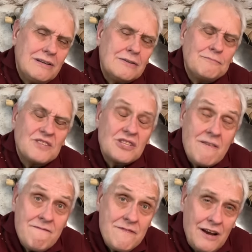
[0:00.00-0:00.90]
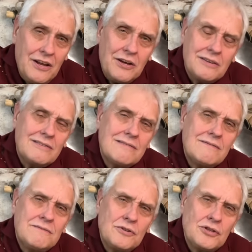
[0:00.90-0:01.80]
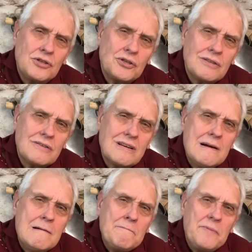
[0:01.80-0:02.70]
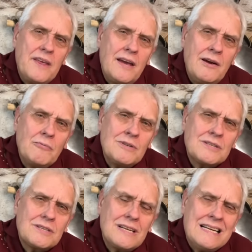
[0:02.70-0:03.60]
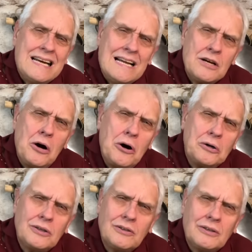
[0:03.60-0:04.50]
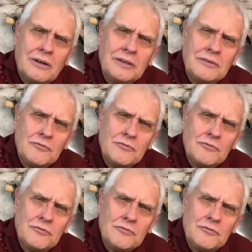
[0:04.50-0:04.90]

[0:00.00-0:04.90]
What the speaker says: your civilian physicians, it was an ad hoc kind of